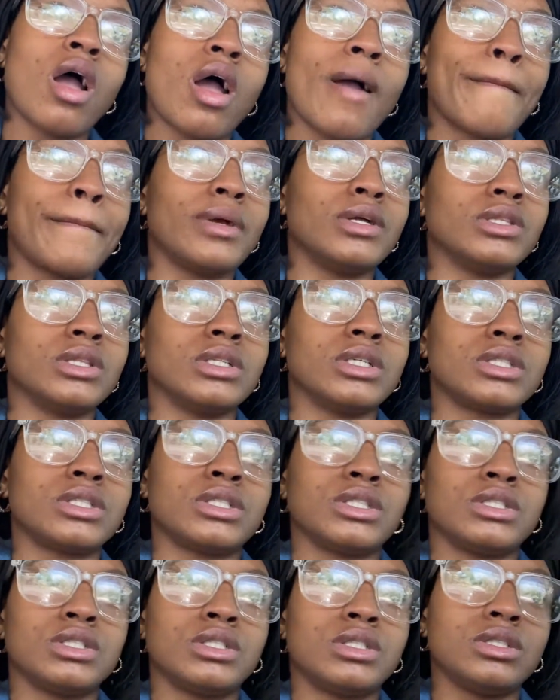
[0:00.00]
Been
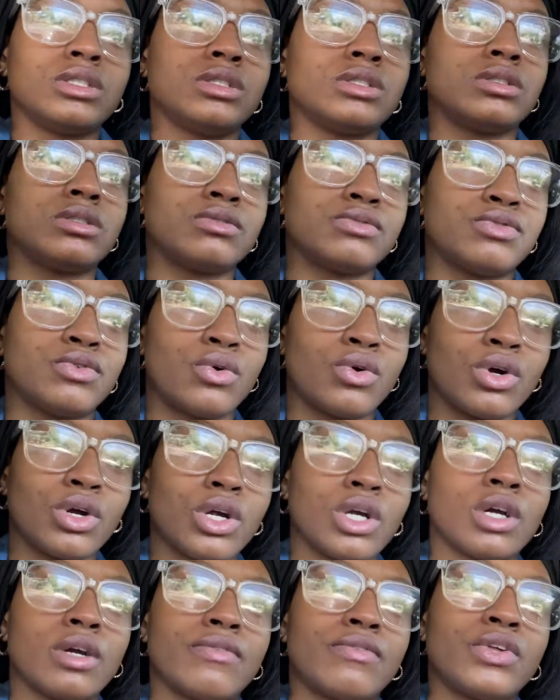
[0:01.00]
looking
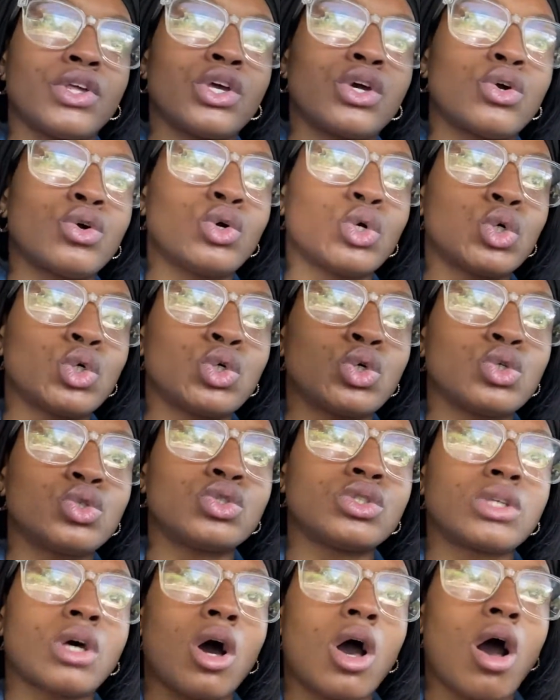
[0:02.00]
for
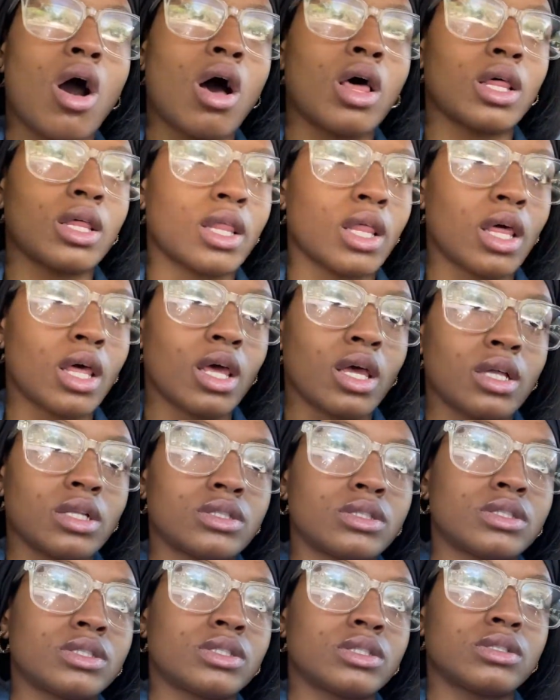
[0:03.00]
vehicles, all of that.
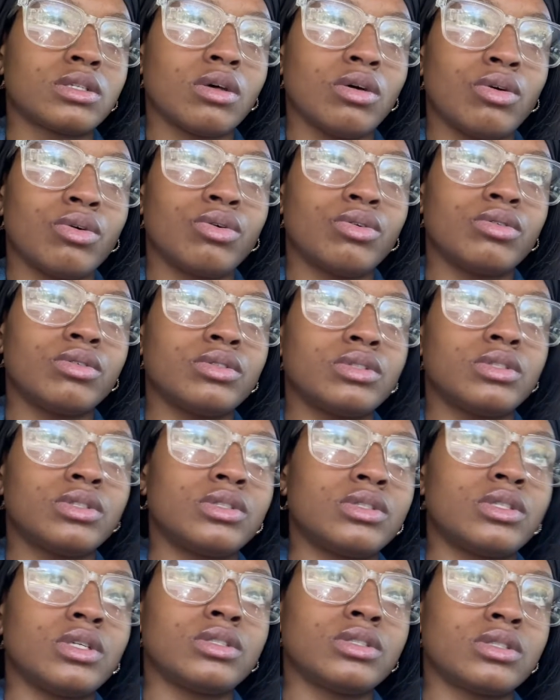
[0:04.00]
So
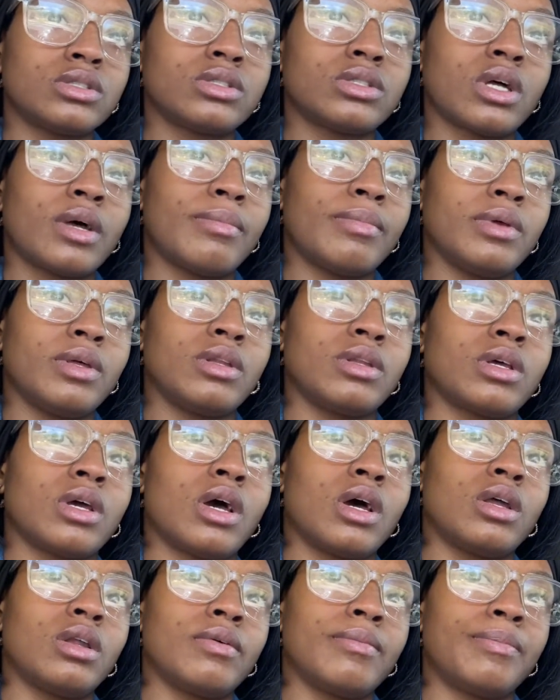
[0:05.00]
it's just, I've been
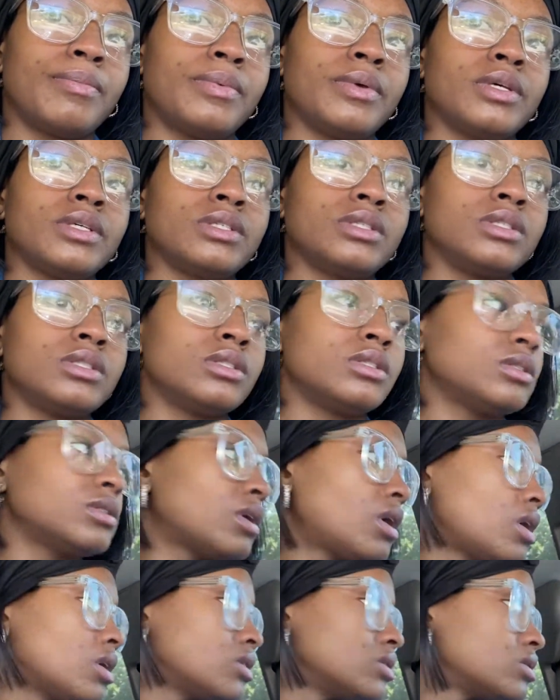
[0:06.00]
kind of busy,
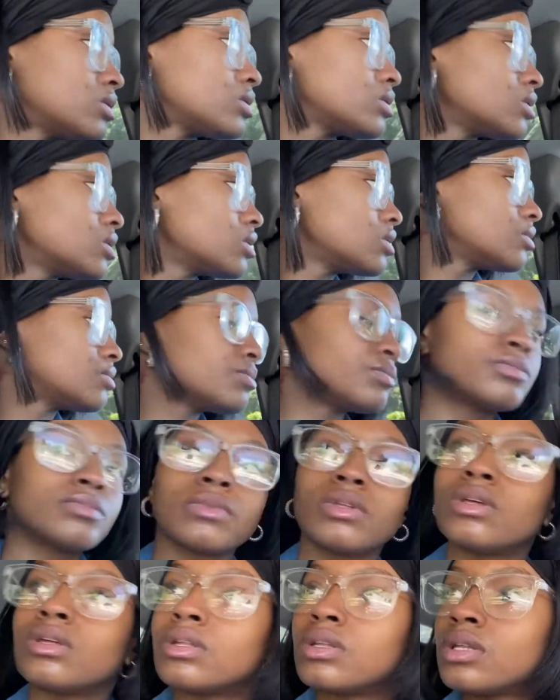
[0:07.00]
honestly.
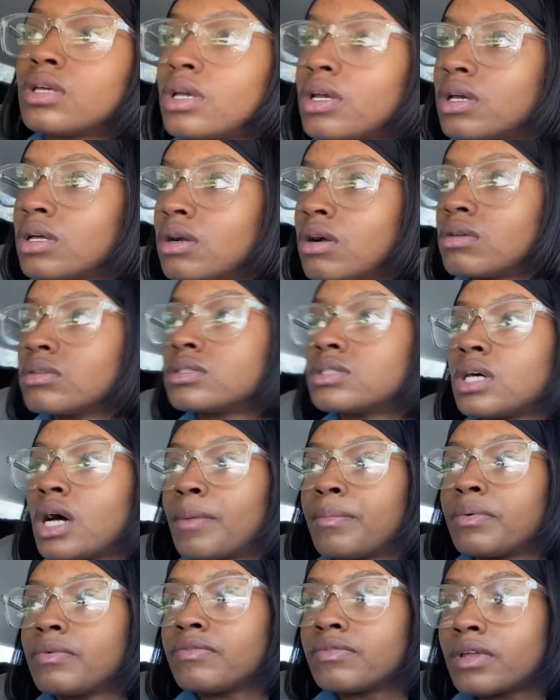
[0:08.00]
And then on
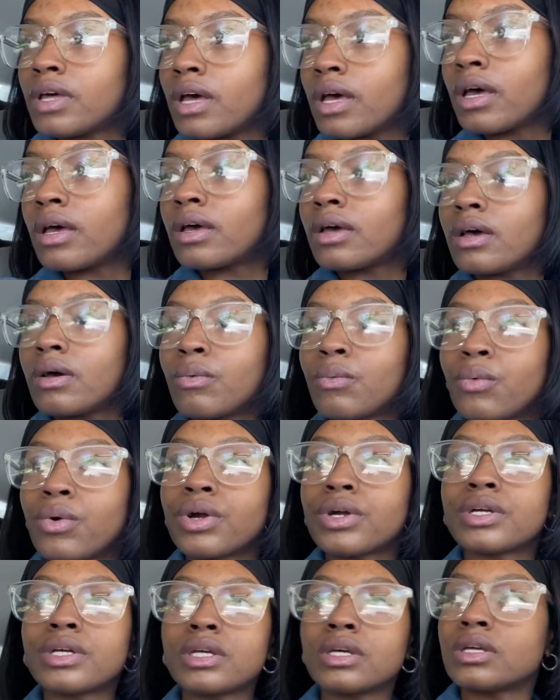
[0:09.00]
top of that,
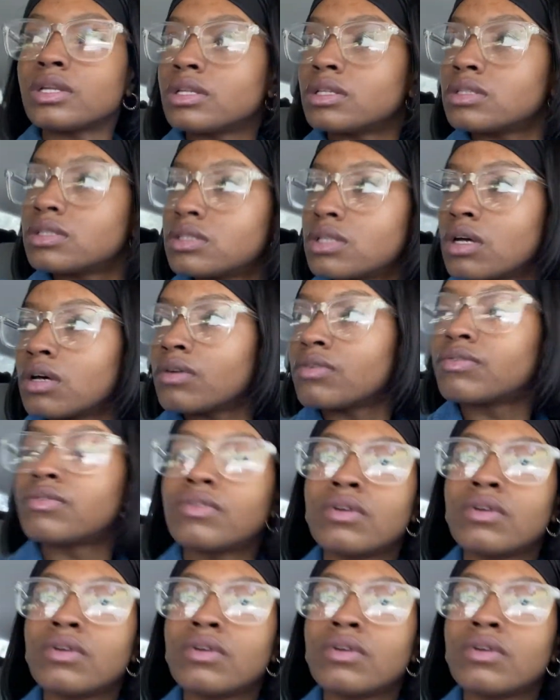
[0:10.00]
working and stuff.